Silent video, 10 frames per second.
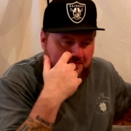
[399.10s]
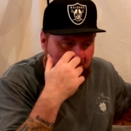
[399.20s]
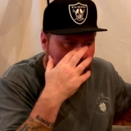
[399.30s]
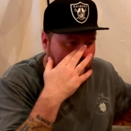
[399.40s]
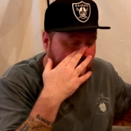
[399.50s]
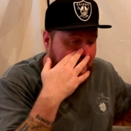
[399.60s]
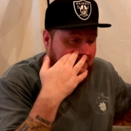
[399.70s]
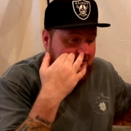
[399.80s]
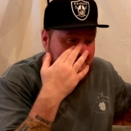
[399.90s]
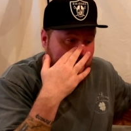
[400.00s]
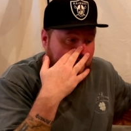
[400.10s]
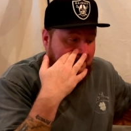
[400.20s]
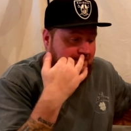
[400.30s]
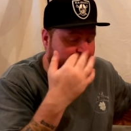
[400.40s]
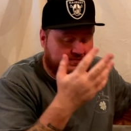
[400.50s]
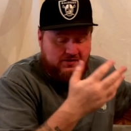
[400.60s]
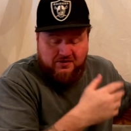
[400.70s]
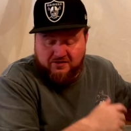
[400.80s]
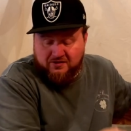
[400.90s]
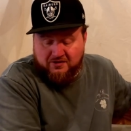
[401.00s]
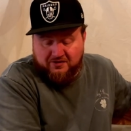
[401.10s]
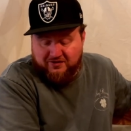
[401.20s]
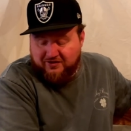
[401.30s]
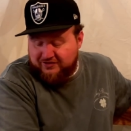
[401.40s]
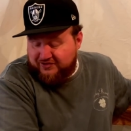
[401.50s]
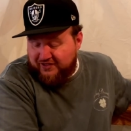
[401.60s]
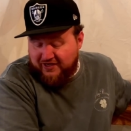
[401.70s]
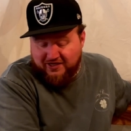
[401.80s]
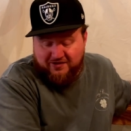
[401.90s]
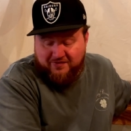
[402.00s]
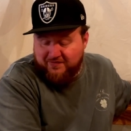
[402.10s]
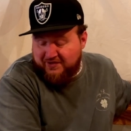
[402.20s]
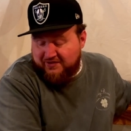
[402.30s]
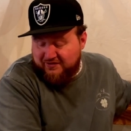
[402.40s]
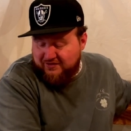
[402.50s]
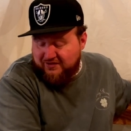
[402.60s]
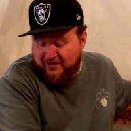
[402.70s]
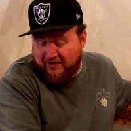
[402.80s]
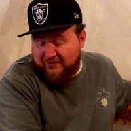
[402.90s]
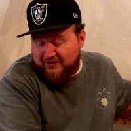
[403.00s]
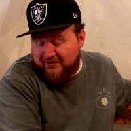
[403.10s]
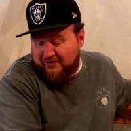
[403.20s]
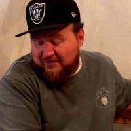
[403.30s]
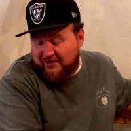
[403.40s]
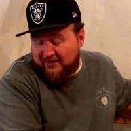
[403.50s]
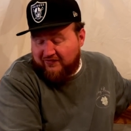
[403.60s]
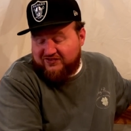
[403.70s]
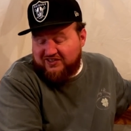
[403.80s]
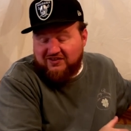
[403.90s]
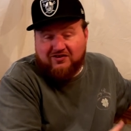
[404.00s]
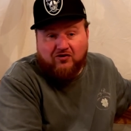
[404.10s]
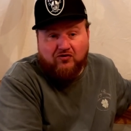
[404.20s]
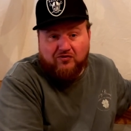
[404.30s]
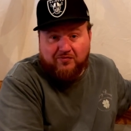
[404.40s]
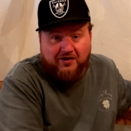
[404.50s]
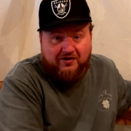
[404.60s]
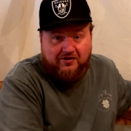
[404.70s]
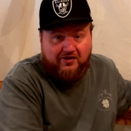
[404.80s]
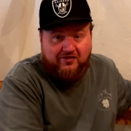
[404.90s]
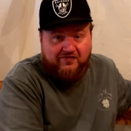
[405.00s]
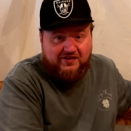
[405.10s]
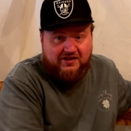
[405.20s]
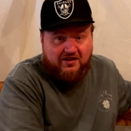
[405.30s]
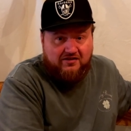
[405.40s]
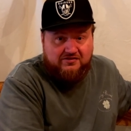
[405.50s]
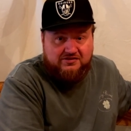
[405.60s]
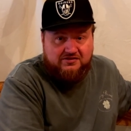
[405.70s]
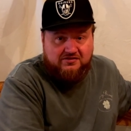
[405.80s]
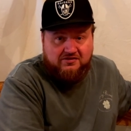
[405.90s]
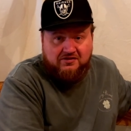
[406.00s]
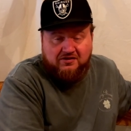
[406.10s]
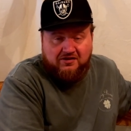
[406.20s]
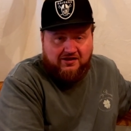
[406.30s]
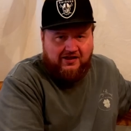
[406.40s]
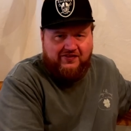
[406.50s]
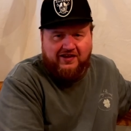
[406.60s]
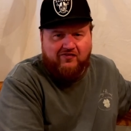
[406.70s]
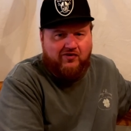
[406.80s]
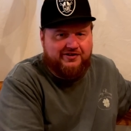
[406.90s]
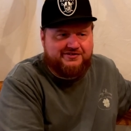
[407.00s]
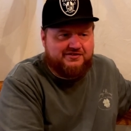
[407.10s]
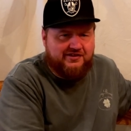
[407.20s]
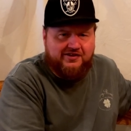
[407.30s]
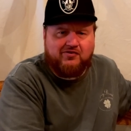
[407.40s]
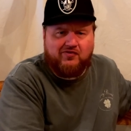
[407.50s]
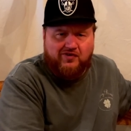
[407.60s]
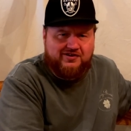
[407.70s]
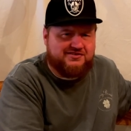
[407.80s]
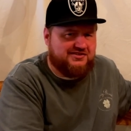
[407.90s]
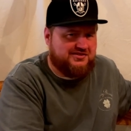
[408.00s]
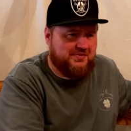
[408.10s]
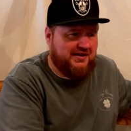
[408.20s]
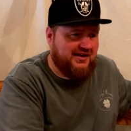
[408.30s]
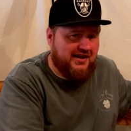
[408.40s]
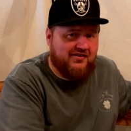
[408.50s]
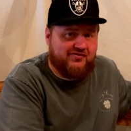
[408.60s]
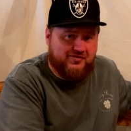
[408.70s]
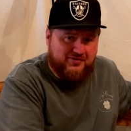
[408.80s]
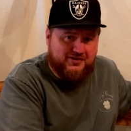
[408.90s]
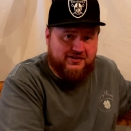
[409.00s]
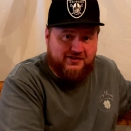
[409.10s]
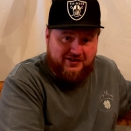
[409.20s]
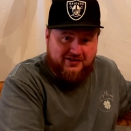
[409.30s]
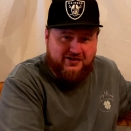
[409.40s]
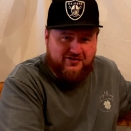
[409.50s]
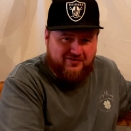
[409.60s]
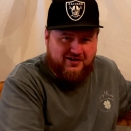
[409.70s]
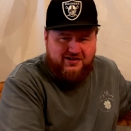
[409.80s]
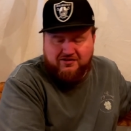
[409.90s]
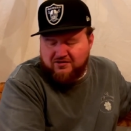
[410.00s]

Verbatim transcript: Yeah, it is uh, the country ham. I mean, I've seen the cornbread on other videos. Like I think I've watched, I think we've watched just about everywhere yeah. here, right?